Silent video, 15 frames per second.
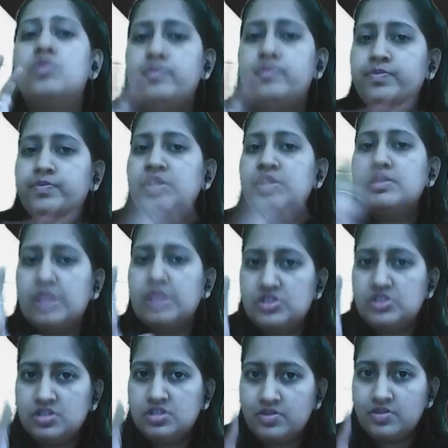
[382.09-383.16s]
this much
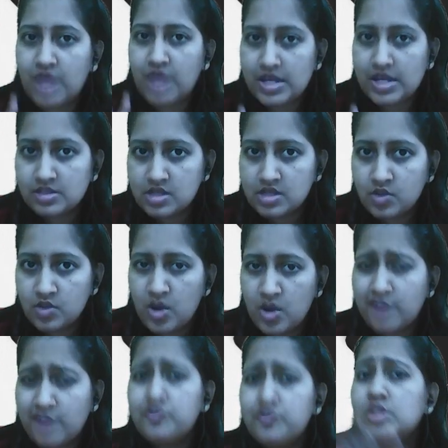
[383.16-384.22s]
is fire is required
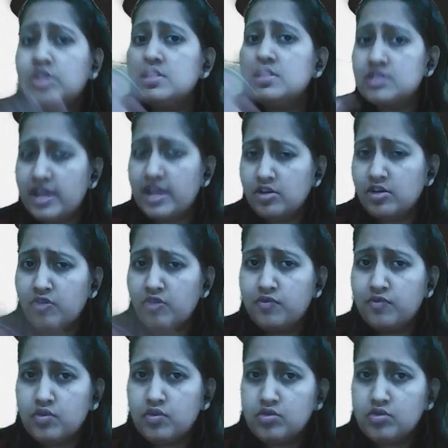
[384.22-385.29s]
for this kind of
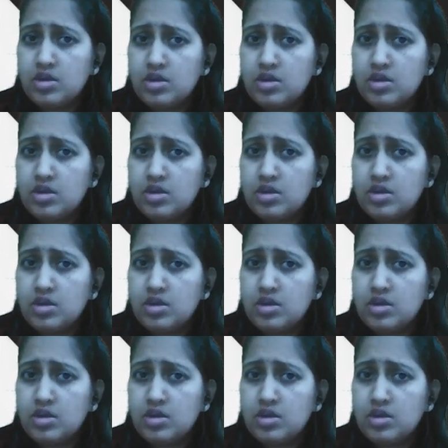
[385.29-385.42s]
food.